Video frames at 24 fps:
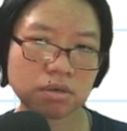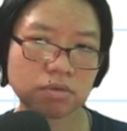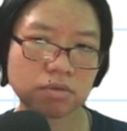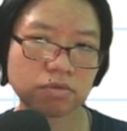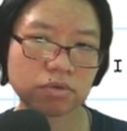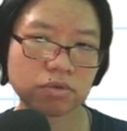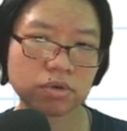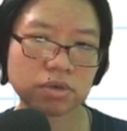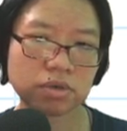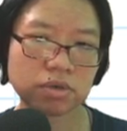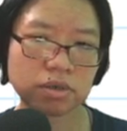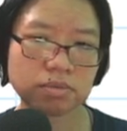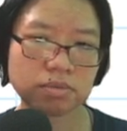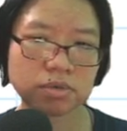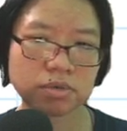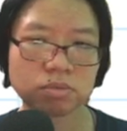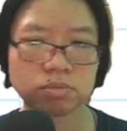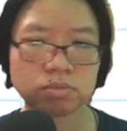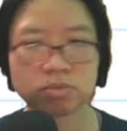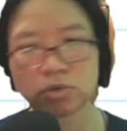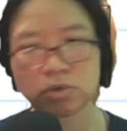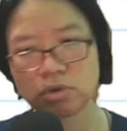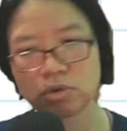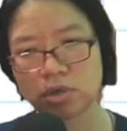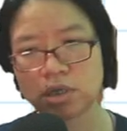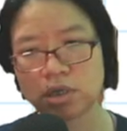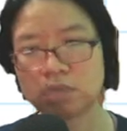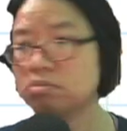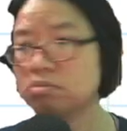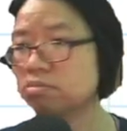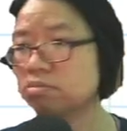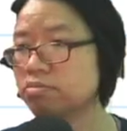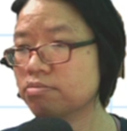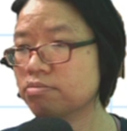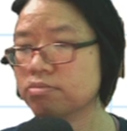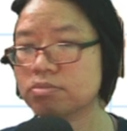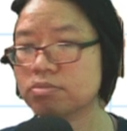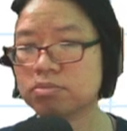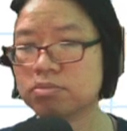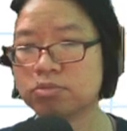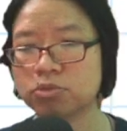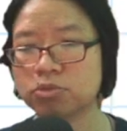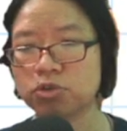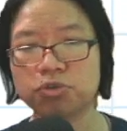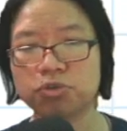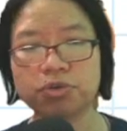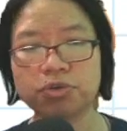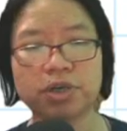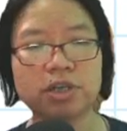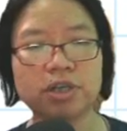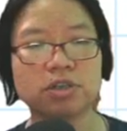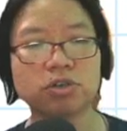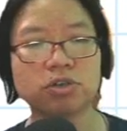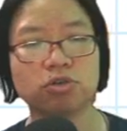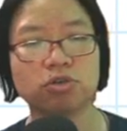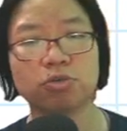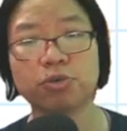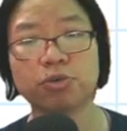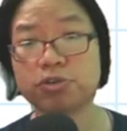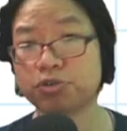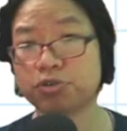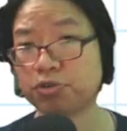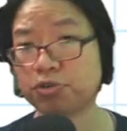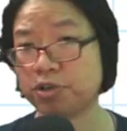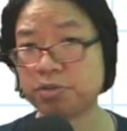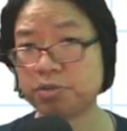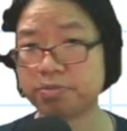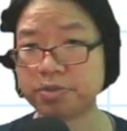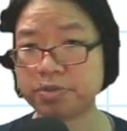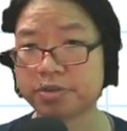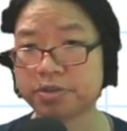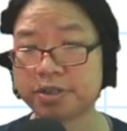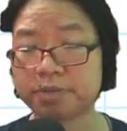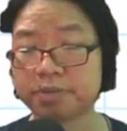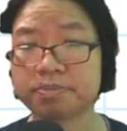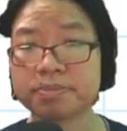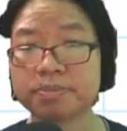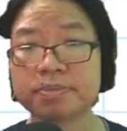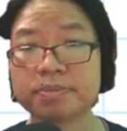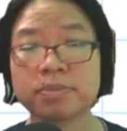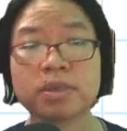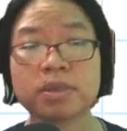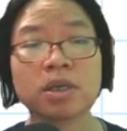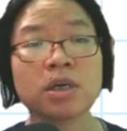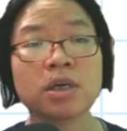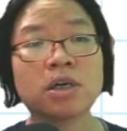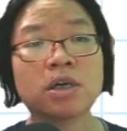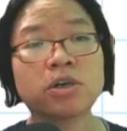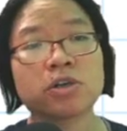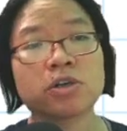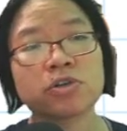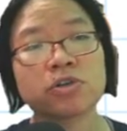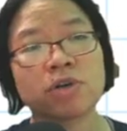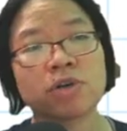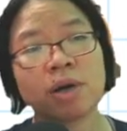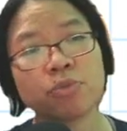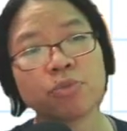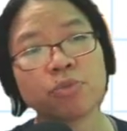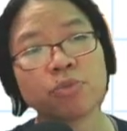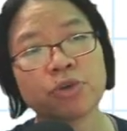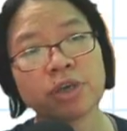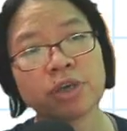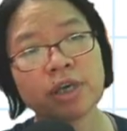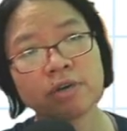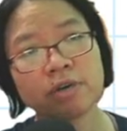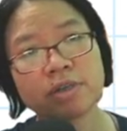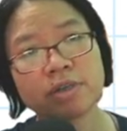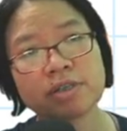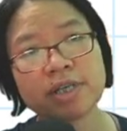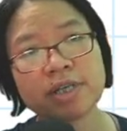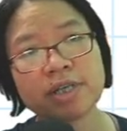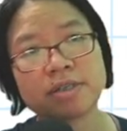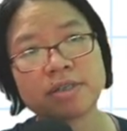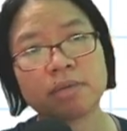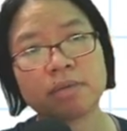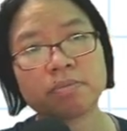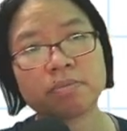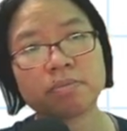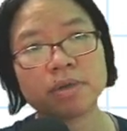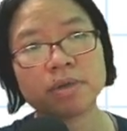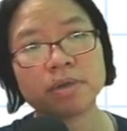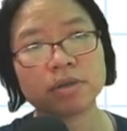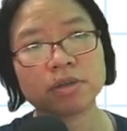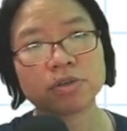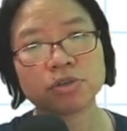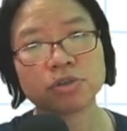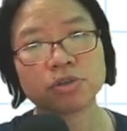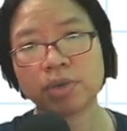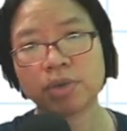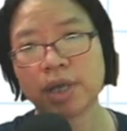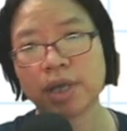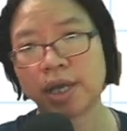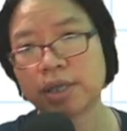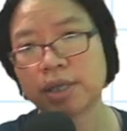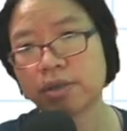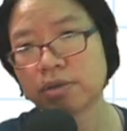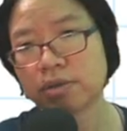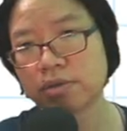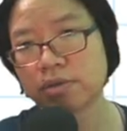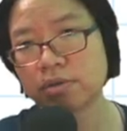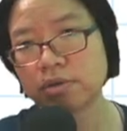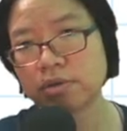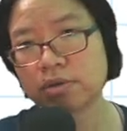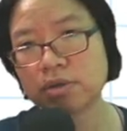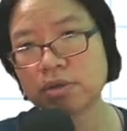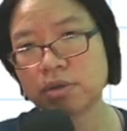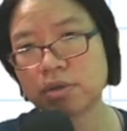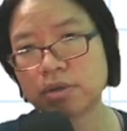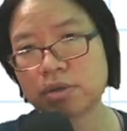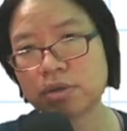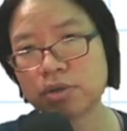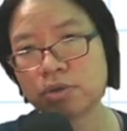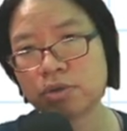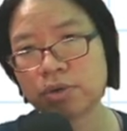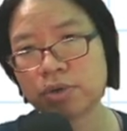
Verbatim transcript: 4 times 10. Okay, so you get 0.08%. So I'm bringing out this example so that you